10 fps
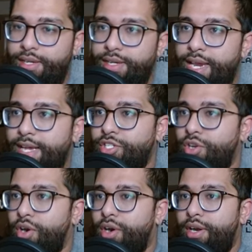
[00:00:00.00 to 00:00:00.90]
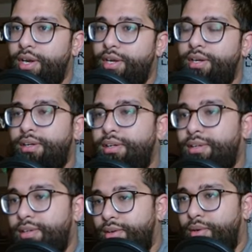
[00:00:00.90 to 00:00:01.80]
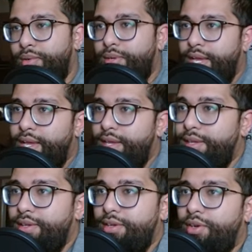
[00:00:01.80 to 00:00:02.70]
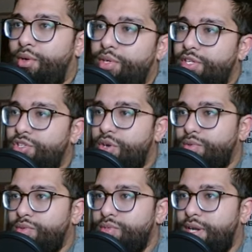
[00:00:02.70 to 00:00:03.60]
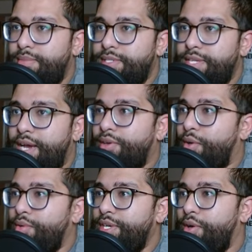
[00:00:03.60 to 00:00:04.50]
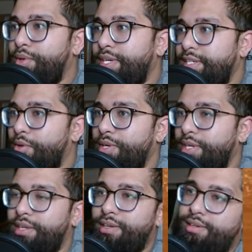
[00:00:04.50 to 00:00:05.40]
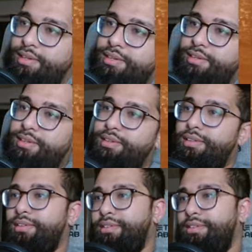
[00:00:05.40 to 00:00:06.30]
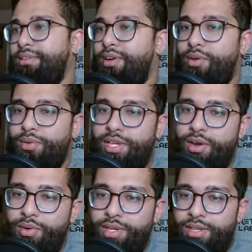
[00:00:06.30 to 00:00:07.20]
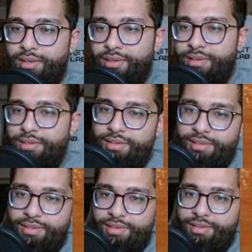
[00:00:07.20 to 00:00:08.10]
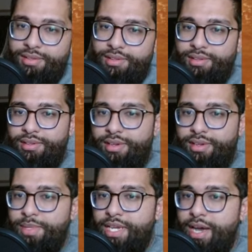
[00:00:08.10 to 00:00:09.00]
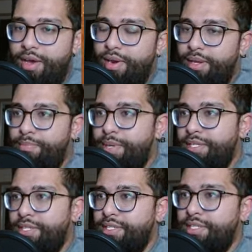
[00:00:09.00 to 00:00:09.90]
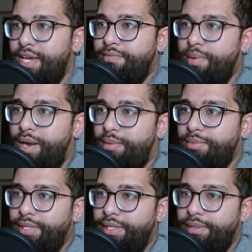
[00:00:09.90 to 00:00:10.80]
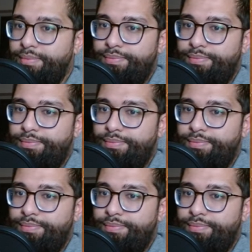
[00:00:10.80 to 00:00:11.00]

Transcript: next turn, okay, Hody Jones comes down. Hody, Hody, Toady. Hody, Hody. Coming down. I'm going to pitch this Zeff probably.